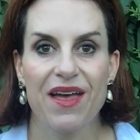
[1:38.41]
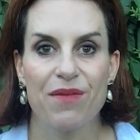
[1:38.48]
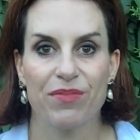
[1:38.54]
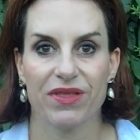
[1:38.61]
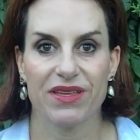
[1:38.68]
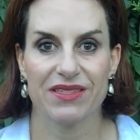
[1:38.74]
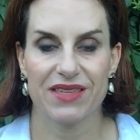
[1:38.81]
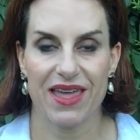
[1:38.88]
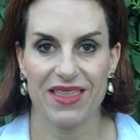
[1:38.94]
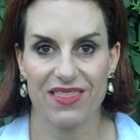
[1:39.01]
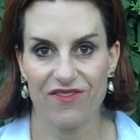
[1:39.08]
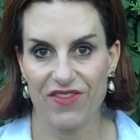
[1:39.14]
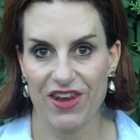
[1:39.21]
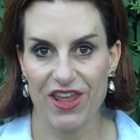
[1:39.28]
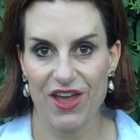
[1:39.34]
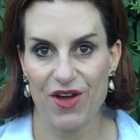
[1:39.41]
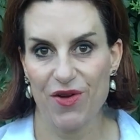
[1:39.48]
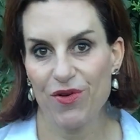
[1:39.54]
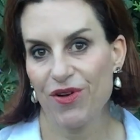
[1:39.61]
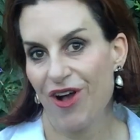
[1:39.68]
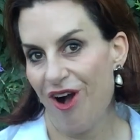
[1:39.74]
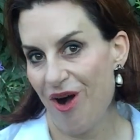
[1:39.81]
Please like the video,
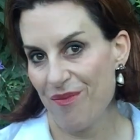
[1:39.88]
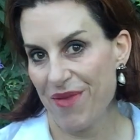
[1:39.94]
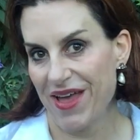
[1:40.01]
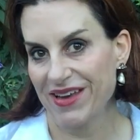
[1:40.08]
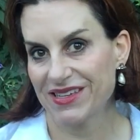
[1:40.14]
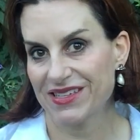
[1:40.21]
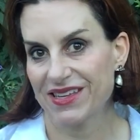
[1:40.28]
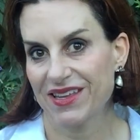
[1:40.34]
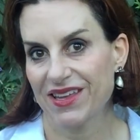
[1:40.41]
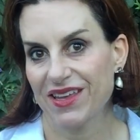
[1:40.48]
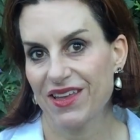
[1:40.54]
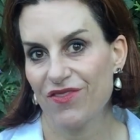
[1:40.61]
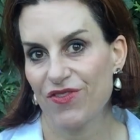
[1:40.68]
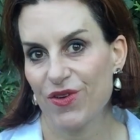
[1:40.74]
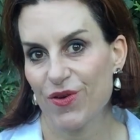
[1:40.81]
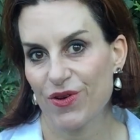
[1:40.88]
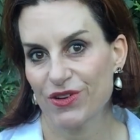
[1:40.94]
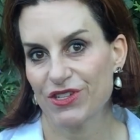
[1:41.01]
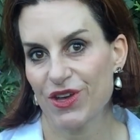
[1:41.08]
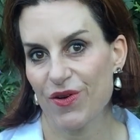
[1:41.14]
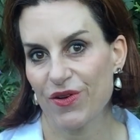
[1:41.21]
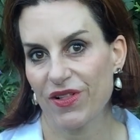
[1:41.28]
comment if you are
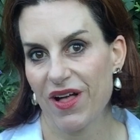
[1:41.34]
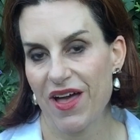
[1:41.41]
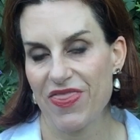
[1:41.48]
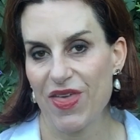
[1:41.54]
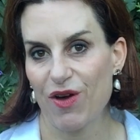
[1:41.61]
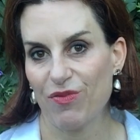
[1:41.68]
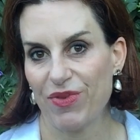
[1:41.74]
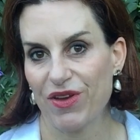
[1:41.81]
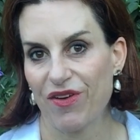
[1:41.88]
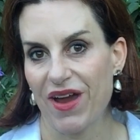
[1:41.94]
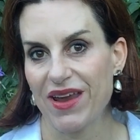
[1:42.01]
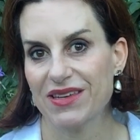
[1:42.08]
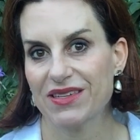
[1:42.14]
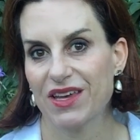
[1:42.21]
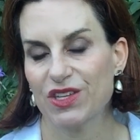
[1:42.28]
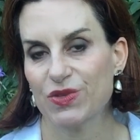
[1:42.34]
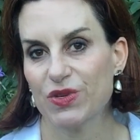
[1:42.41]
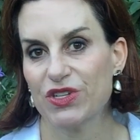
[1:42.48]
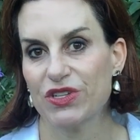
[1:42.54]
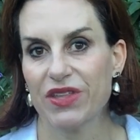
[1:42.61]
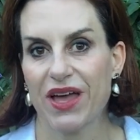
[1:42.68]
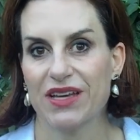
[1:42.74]
so inclined. That would be great. Tell us
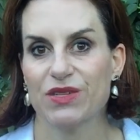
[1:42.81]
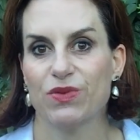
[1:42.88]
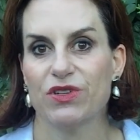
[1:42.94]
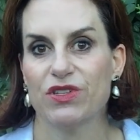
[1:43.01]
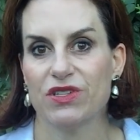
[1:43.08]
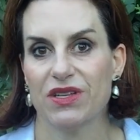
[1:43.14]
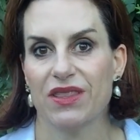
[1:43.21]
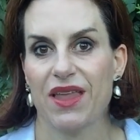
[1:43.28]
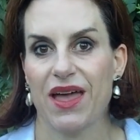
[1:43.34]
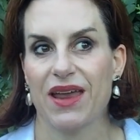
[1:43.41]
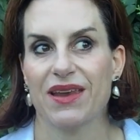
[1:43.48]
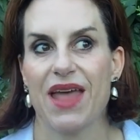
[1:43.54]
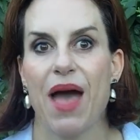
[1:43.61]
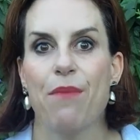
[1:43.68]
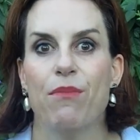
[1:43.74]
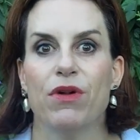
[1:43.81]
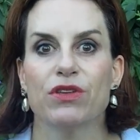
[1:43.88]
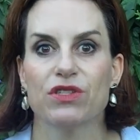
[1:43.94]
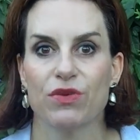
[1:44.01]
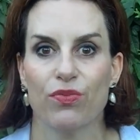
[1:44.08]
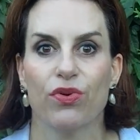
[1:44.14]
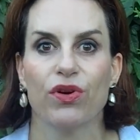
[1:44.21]
what you liked, what you didn't like, and most
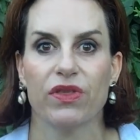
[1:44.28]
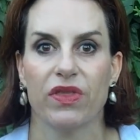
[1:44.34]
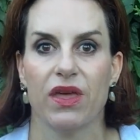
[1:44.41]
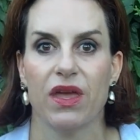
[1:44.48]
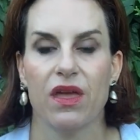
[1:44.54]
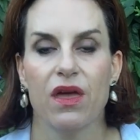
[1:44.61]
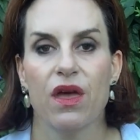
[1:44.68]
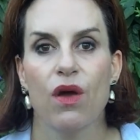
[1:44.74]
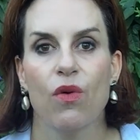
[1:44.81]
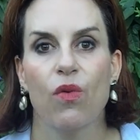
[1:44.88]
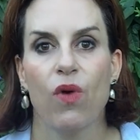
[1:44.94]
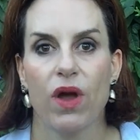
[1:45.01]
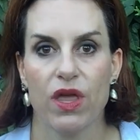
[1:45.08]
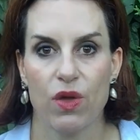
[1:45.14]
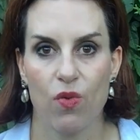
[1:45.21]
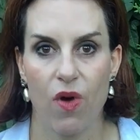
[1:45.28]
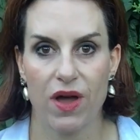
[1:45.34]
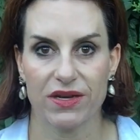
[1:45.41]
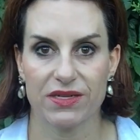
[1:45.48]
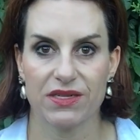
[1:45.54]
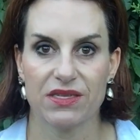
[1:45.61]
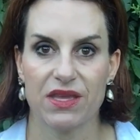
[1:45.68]
importantly, what you
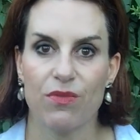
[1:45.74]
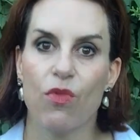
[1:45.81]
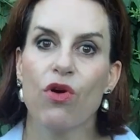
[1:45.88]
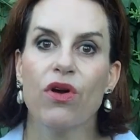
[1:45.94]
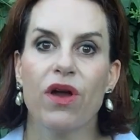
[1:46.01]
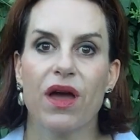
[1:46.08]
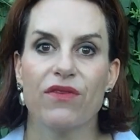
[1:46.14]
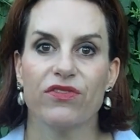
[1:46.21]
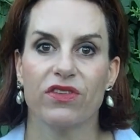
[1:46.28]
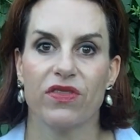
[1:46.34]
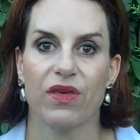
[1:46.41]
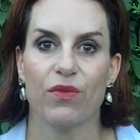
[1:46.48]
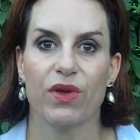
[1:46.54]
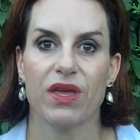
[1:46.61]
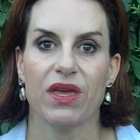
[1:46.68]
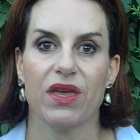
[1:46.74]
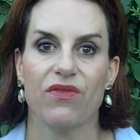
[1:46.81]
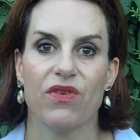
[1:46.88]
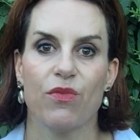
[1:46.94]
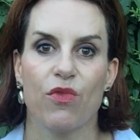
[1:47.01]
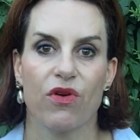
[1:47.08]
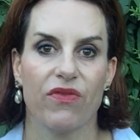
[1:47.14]
want to see more of, so that we can give
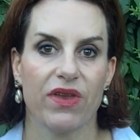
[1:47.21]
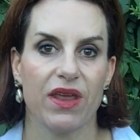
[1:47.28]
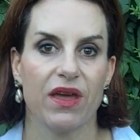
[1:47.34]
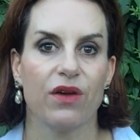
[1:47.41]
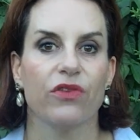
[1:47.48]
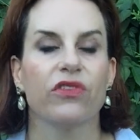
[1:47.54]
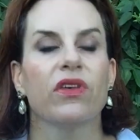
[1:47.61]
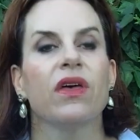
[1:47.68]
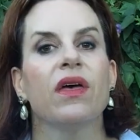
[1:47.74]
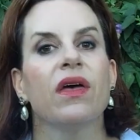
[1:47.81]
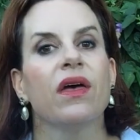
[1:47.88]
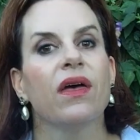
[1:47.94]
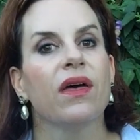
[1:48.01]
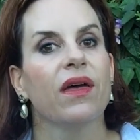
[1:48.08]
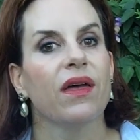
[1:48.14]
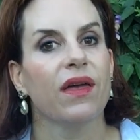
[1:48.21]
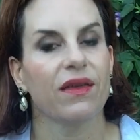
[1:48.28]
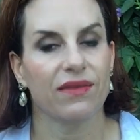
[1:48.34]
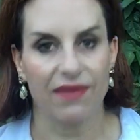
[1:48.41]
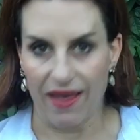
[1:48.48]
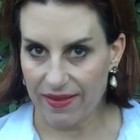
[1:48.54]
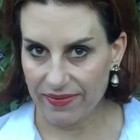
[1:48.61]
you more videos
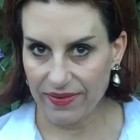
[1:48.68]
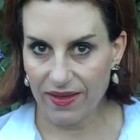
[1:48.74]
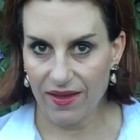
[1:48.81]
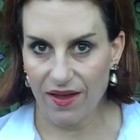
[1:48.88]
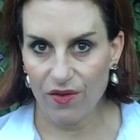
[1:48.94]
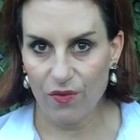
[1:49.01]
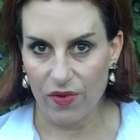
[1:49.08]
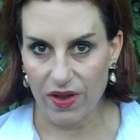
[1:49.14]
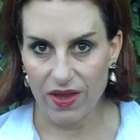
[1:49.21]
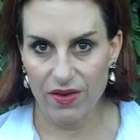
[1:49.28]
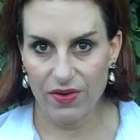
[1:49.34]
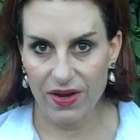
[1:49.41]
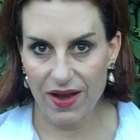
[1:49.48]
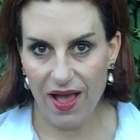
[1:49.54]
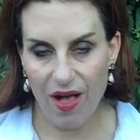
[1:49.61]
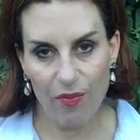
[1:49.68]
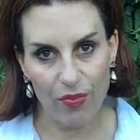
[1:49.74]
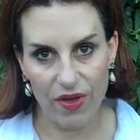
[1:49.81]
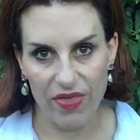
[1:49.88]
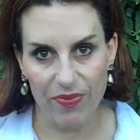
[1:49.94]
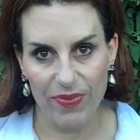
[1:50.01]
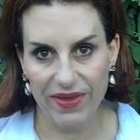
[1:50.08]
exactly on what you need help
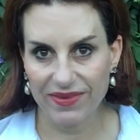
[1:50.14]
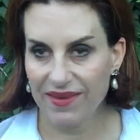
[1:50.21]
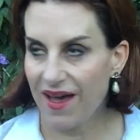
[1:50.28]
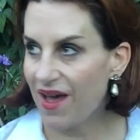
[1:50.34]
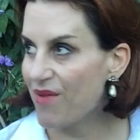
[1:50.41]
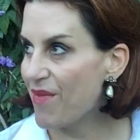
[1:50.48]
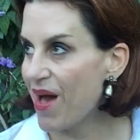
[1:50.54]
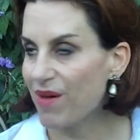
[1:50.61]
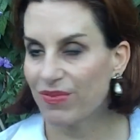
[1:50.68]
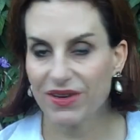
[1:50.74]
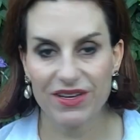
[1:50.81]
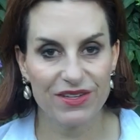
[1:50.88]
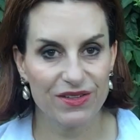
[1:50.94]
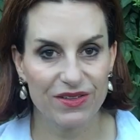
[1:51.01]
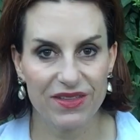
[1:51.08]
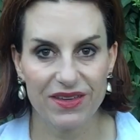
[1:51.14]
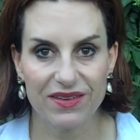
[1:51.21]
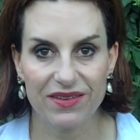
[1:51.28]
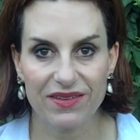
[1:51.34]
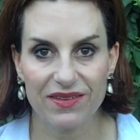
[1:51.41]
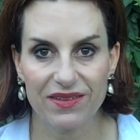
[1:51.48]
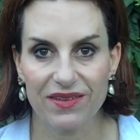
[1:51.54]
with, because I'm happy to do
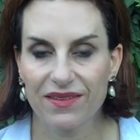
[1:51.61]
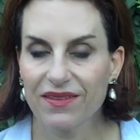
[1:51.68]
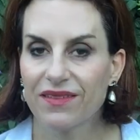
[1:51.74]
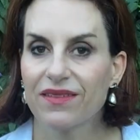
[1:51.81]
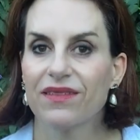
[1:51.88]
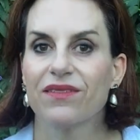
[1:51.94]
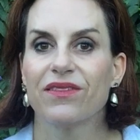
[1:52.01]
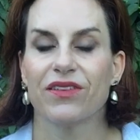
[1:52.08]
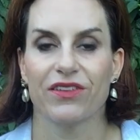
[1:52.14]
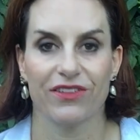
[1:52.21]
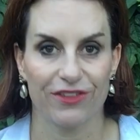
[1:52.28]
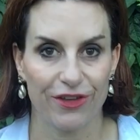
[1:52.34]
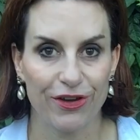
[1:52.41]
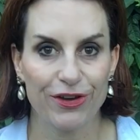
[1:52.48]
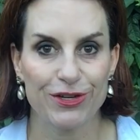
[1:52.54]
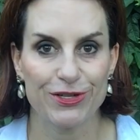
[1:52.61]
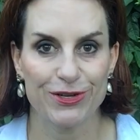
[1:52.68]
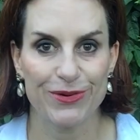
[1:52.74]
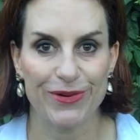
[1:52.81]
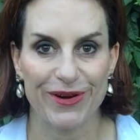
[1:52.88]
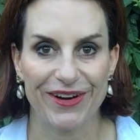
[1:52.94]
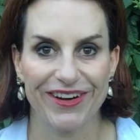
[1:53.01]
this for as long as
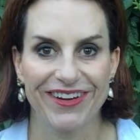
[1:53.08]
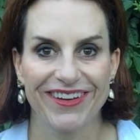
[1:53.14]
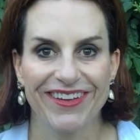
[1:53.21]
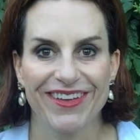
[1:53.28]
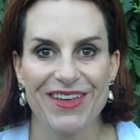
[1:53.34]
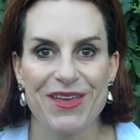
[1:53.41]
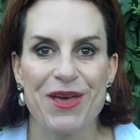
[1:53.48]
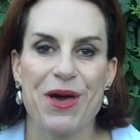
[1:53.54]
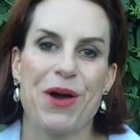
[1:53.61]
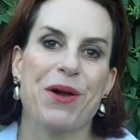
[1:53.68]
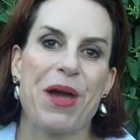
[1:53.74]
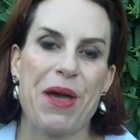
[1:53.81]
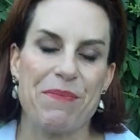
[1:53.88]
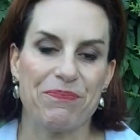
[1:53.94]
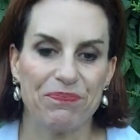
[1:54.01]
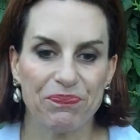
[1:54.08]
you are. Okay,